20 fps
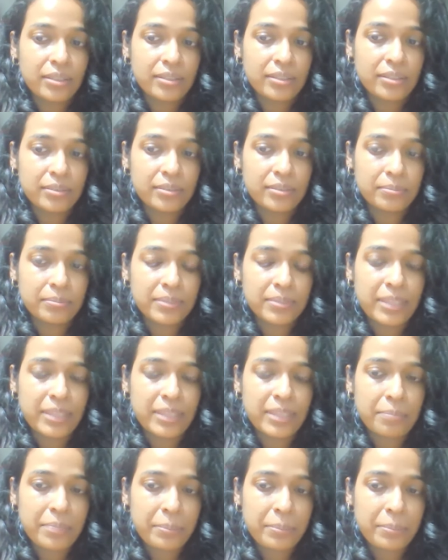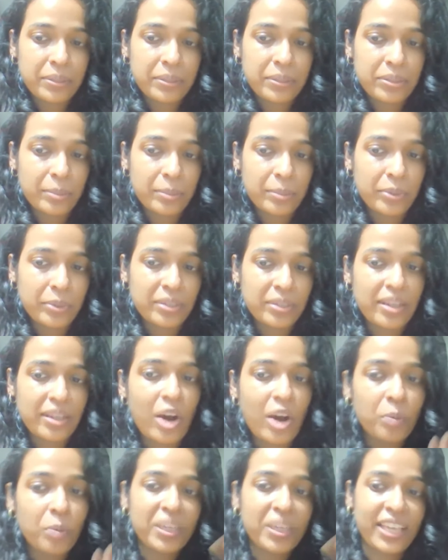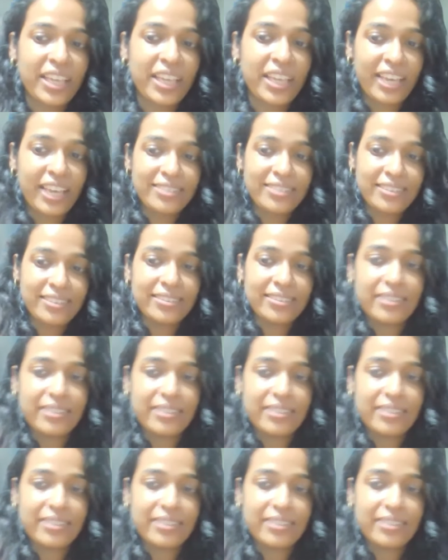uh, some people talk about how many eggs,